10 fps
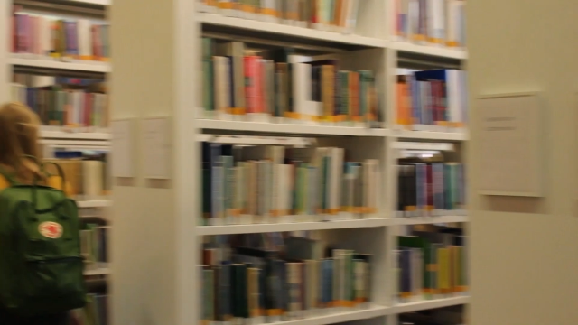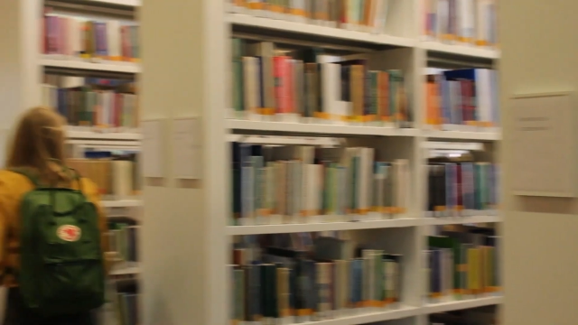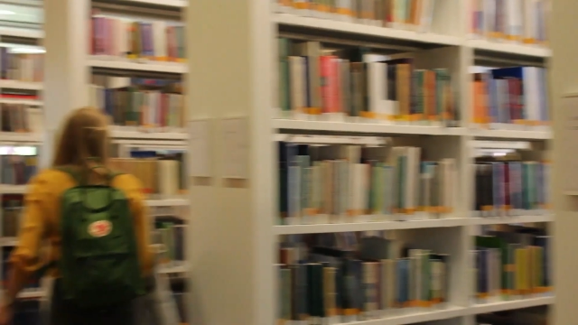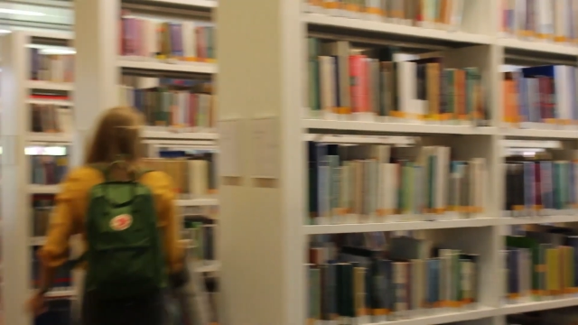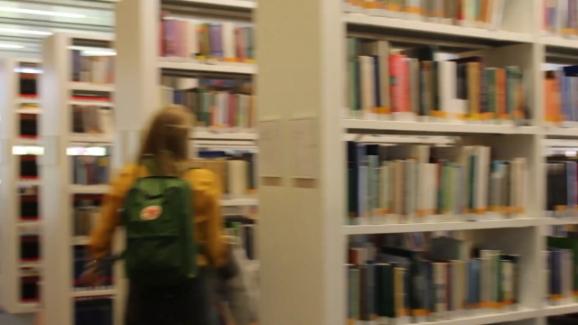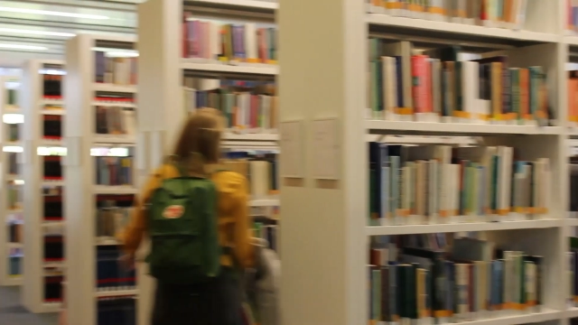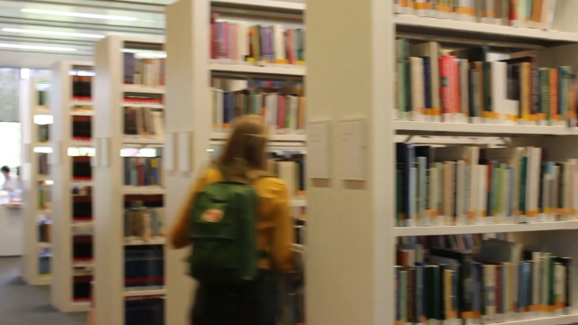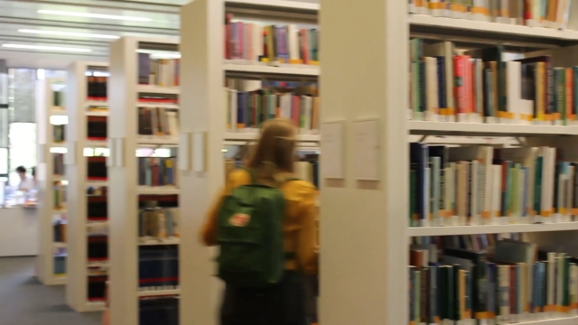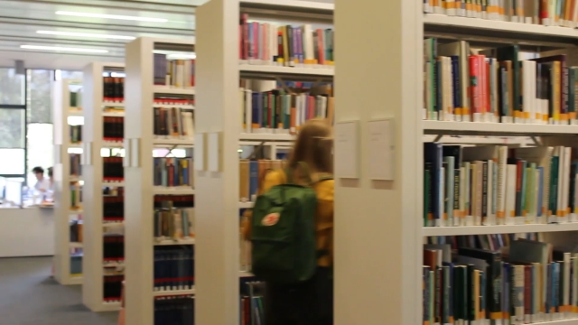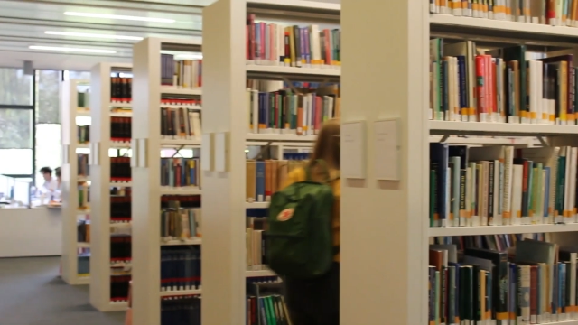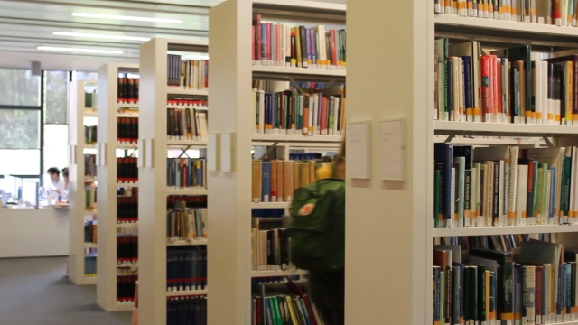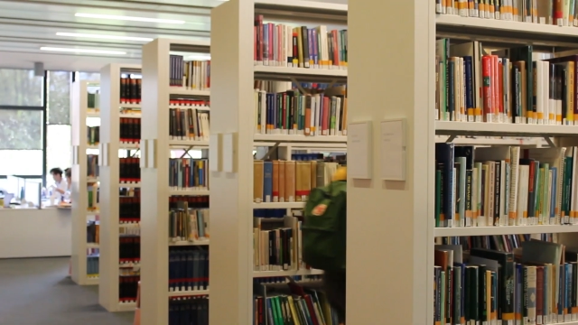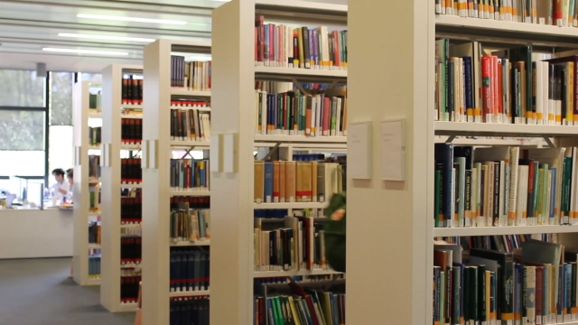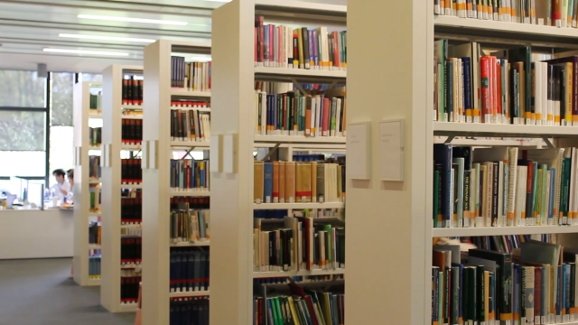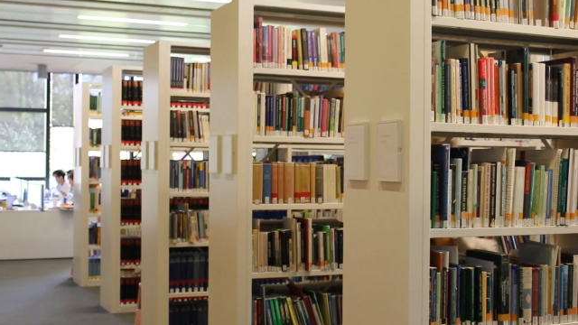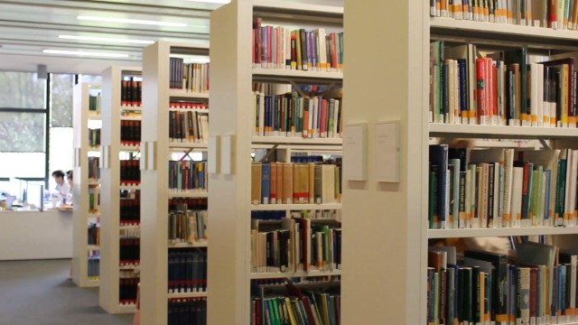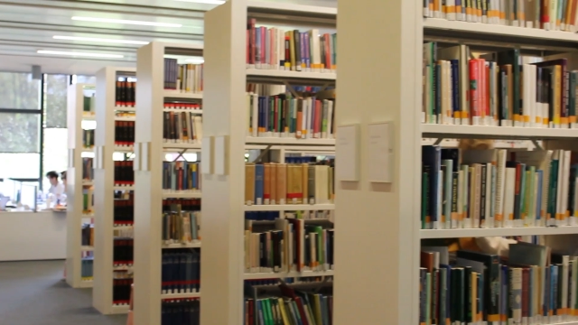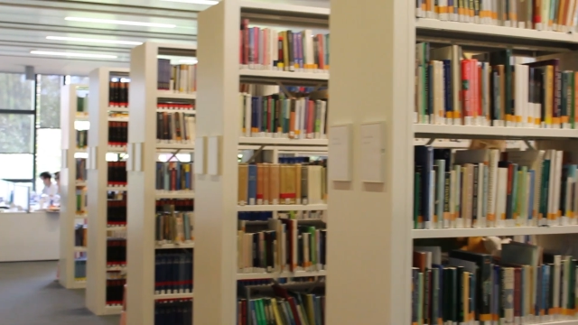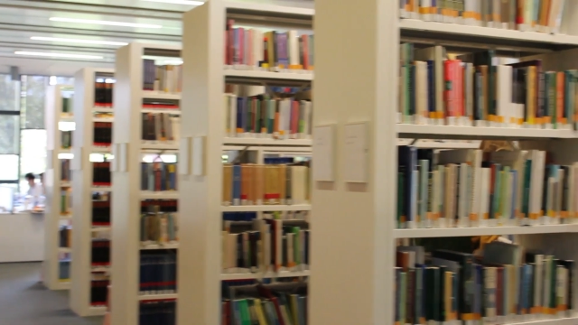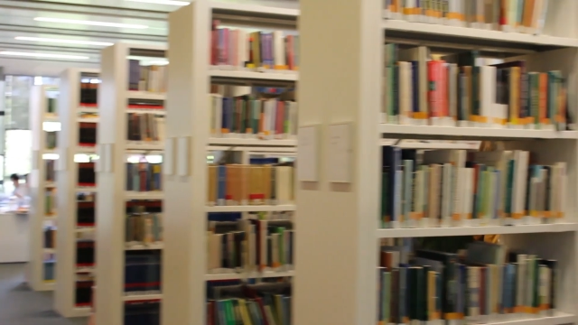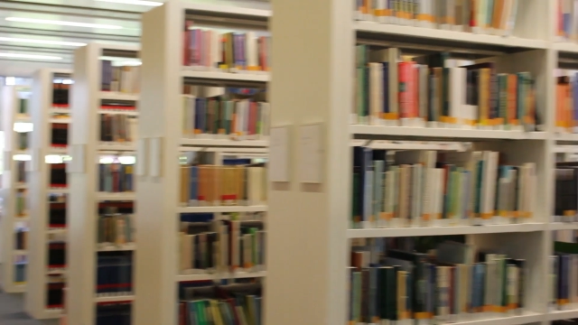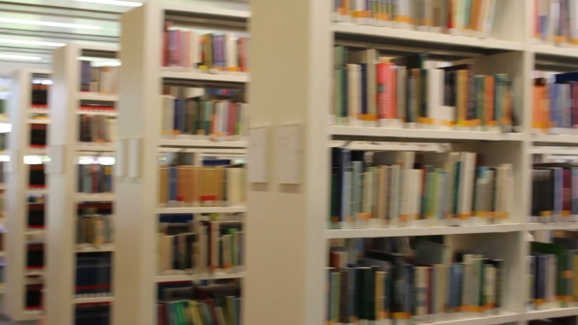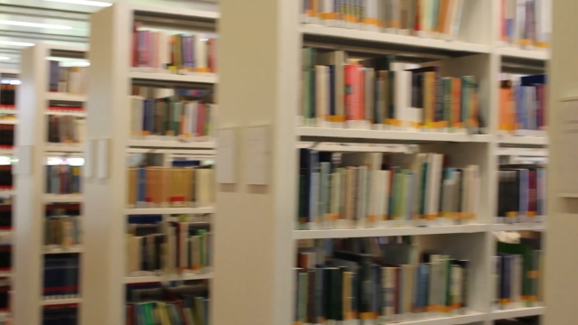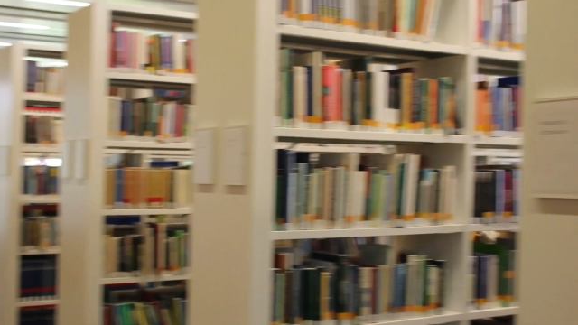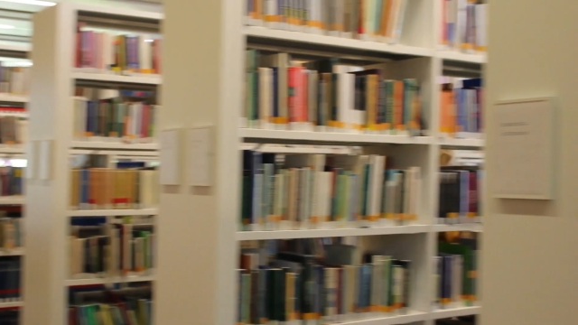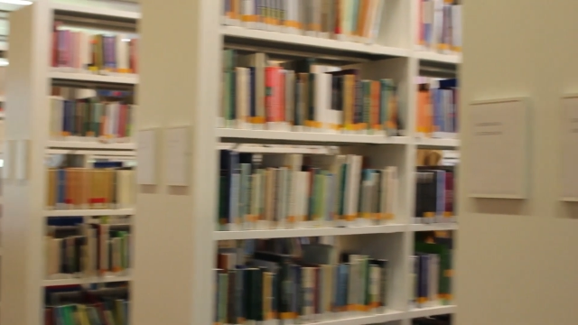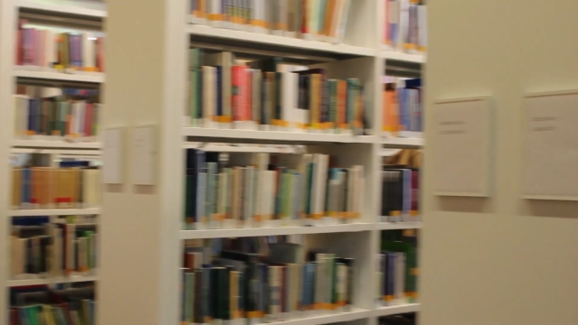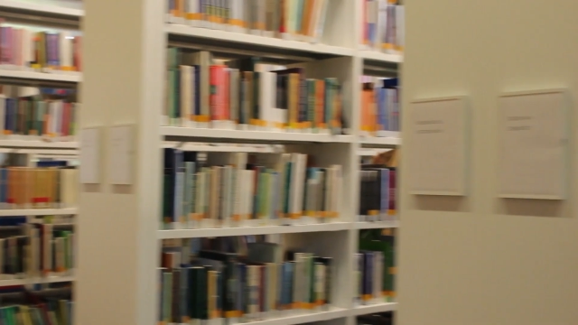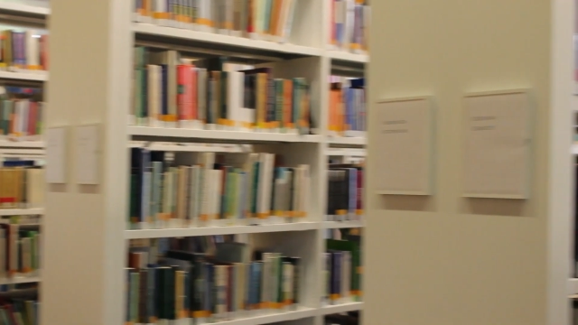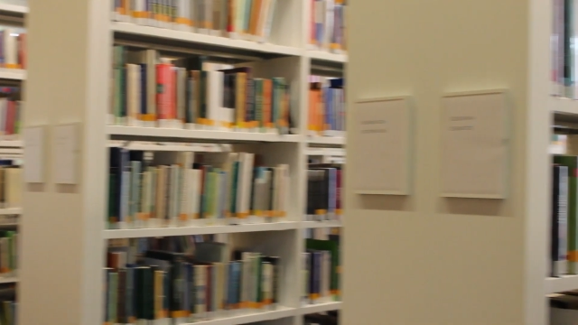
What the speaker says: No face is visible, so there are no lips to read.